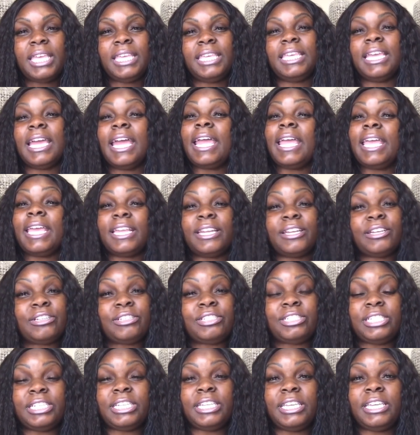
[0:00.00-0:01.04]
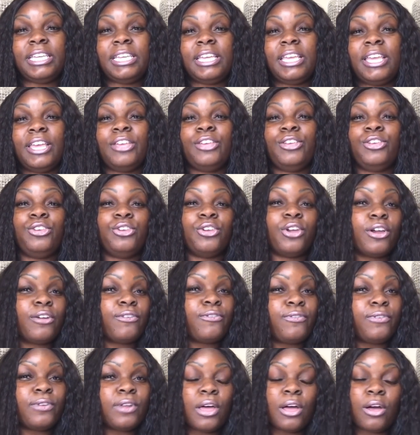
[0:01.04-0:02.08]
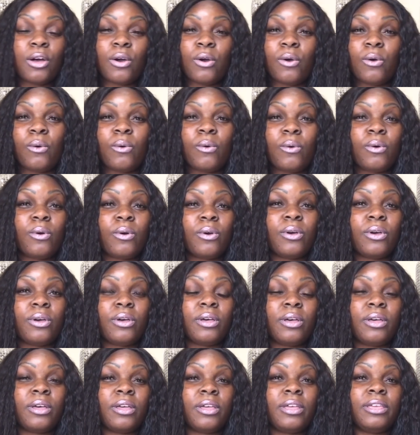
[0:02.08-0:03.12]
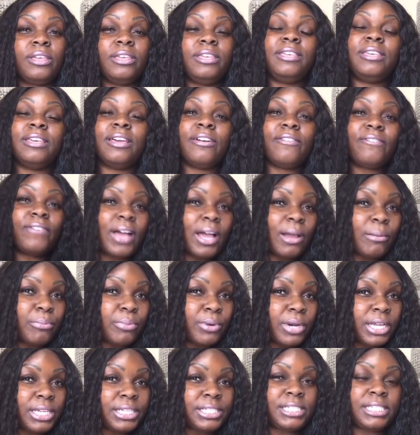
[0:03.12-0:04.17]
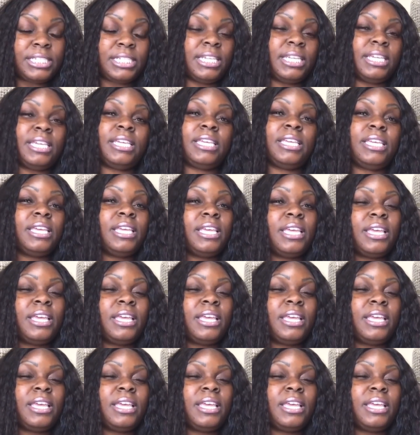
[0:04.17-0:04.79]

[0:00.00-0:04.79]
your energy, your flow, your vibration.